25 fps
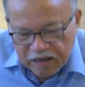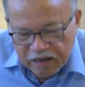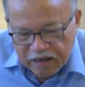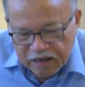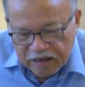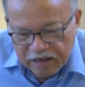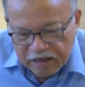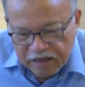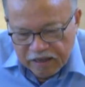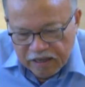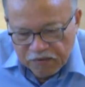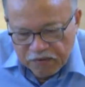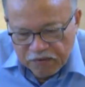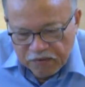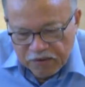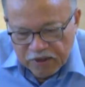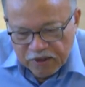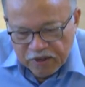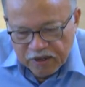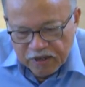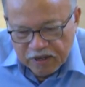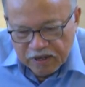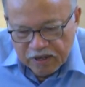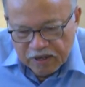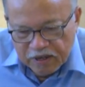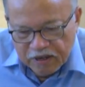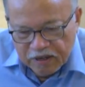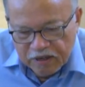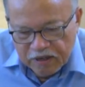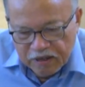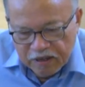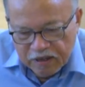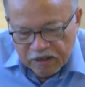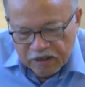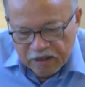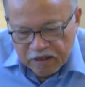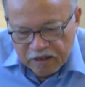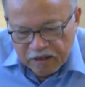uh, give the,
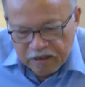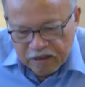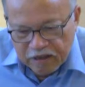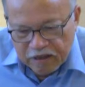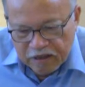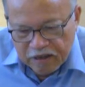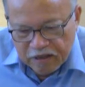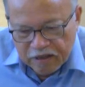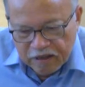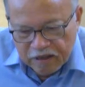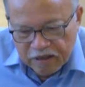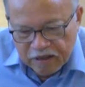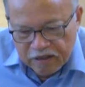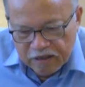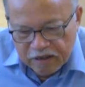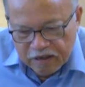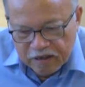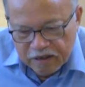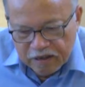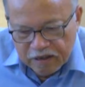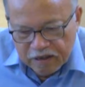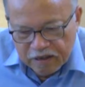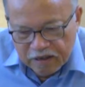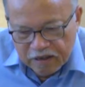uh, the, the, the